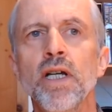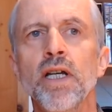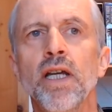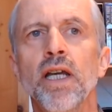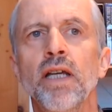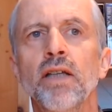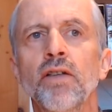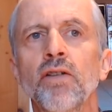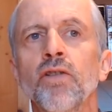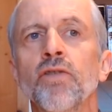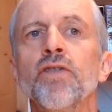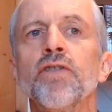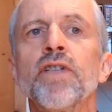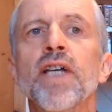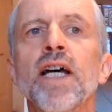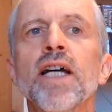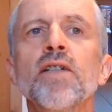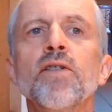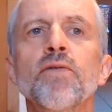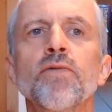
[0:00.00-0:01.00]
and on the
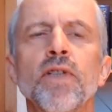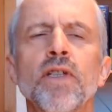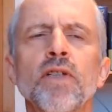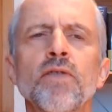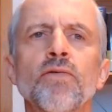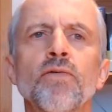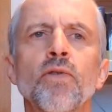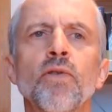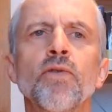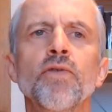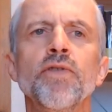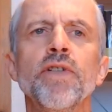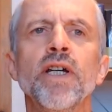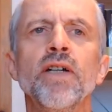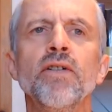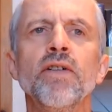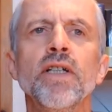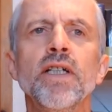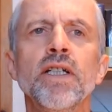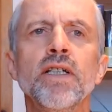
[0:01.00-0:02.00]
side of evil there
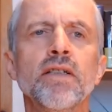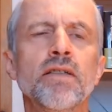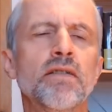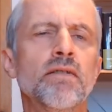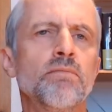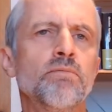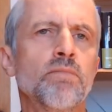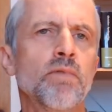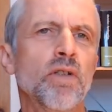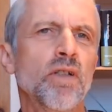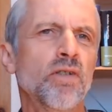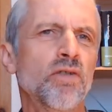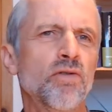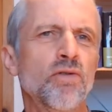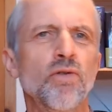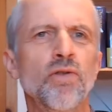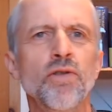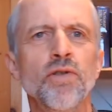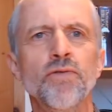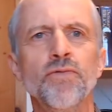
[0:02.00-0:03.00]
is a
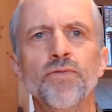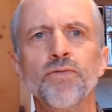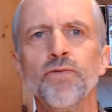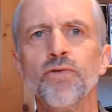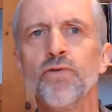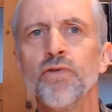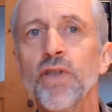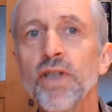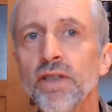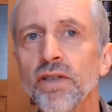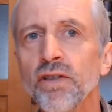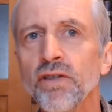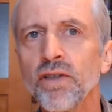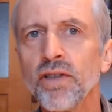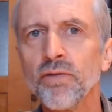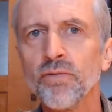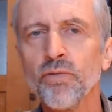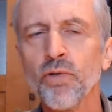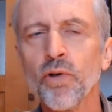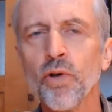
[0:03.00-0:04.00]
sort of trinity
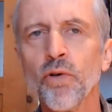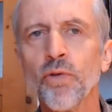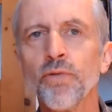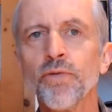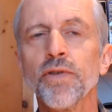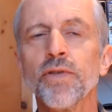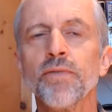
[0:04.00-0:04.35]
involved,